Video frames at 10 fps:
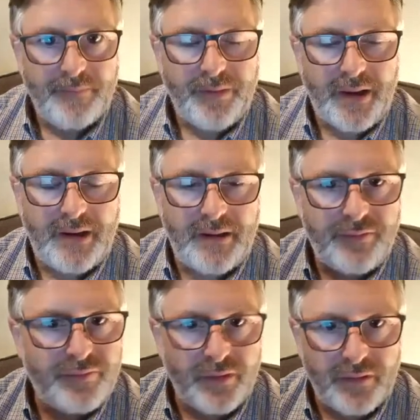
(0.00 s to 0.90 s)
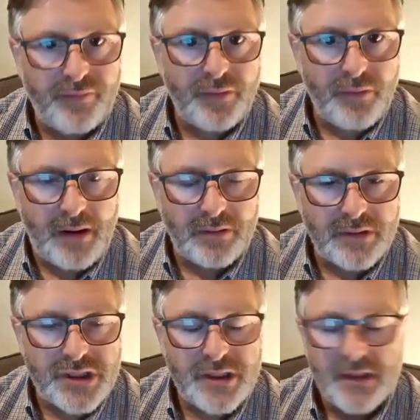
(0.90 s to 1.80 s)
uh, for a few
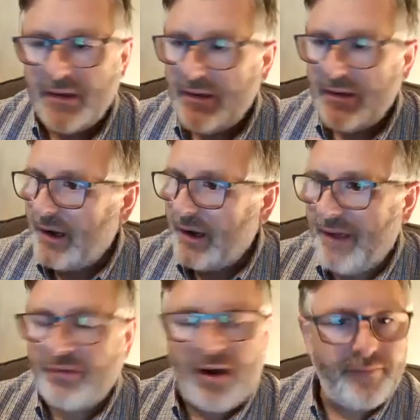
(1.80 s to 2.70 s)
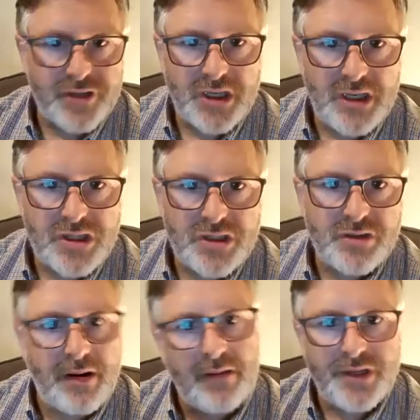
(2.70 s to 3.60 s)
hours and have conversations
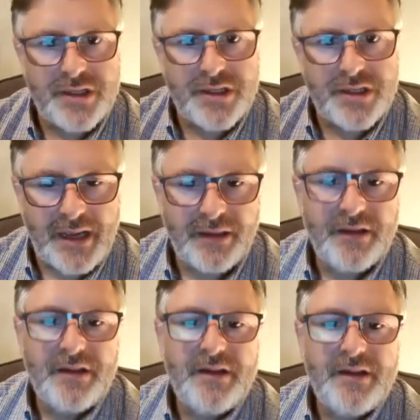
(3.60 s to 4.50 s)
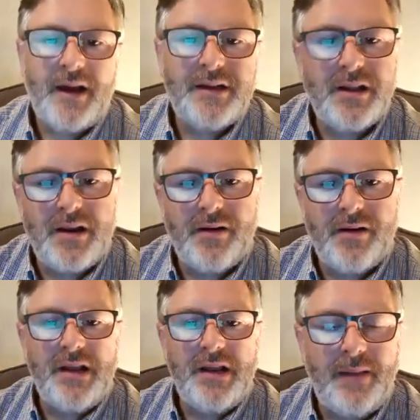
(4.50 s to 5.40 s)
around this, that. And I think they're
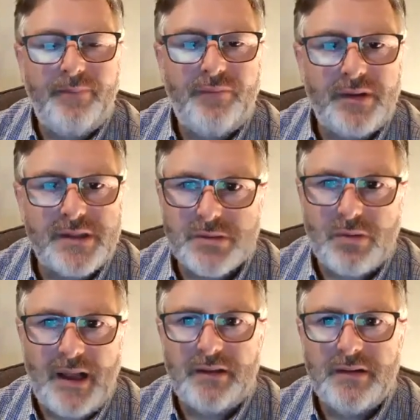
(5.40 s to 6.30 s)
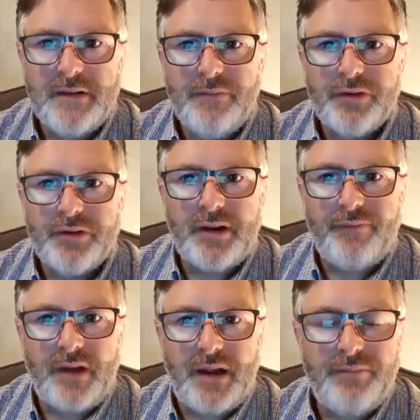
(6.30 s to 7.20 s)
really helpful as well. So that
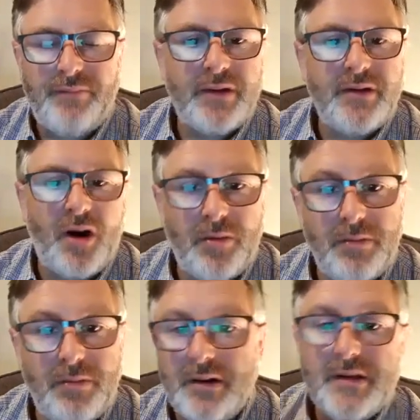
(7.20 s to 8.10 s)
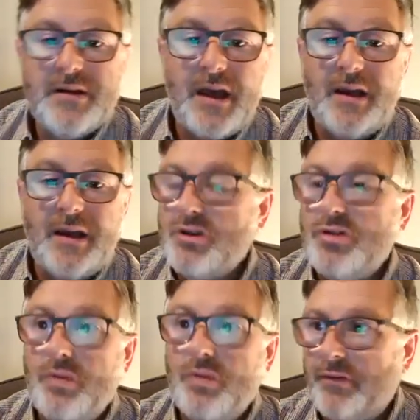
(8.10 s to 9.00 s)
um, the normal uh, to
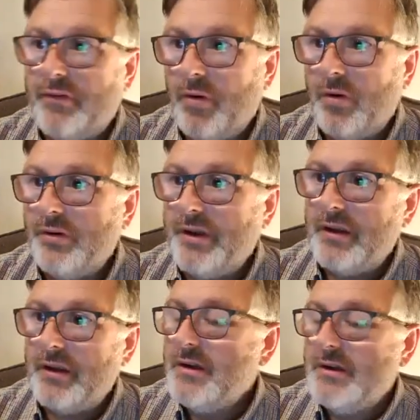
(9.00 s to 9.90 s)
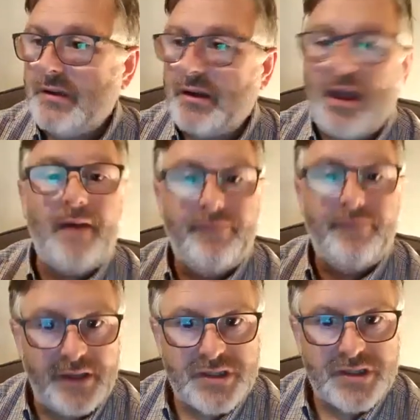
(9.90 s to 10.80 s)
and fro, the the
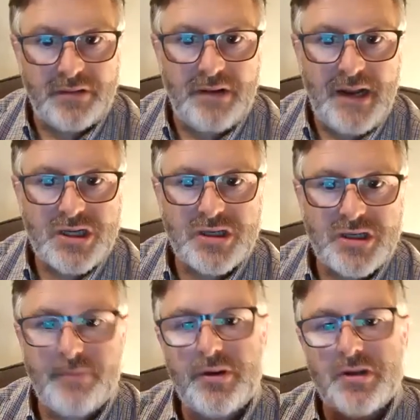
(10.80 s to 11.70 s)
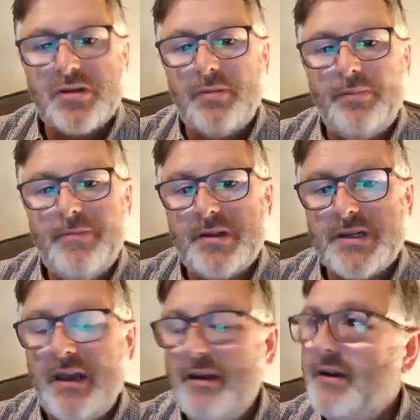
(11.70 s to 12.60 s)
conflicts in the relationship because some people
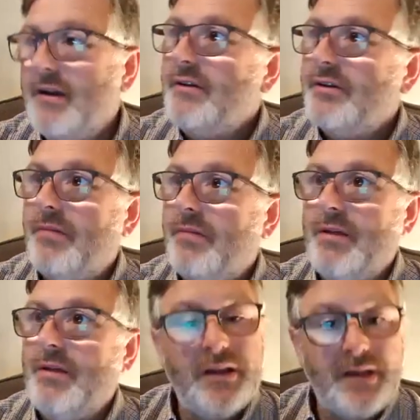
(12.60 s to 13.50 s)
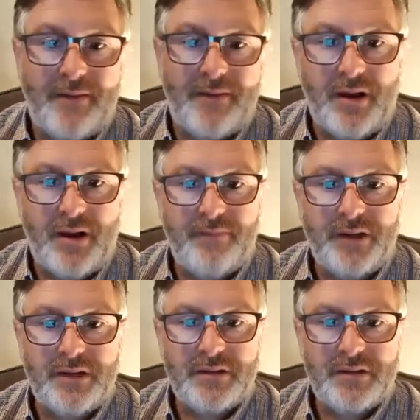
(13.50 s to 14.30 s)
say they might want to have a conflict